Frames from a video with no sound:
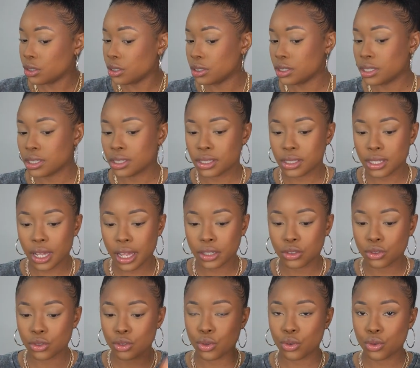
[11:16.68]
to
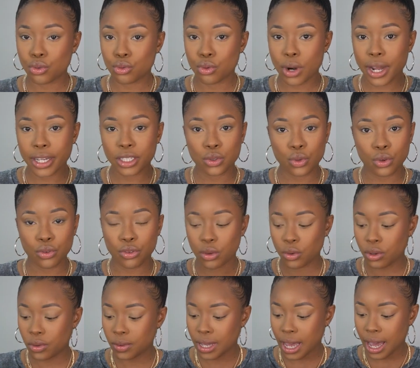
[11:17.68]
set right over
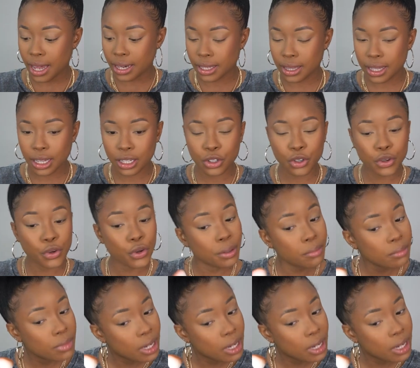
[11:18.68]
where we added that cream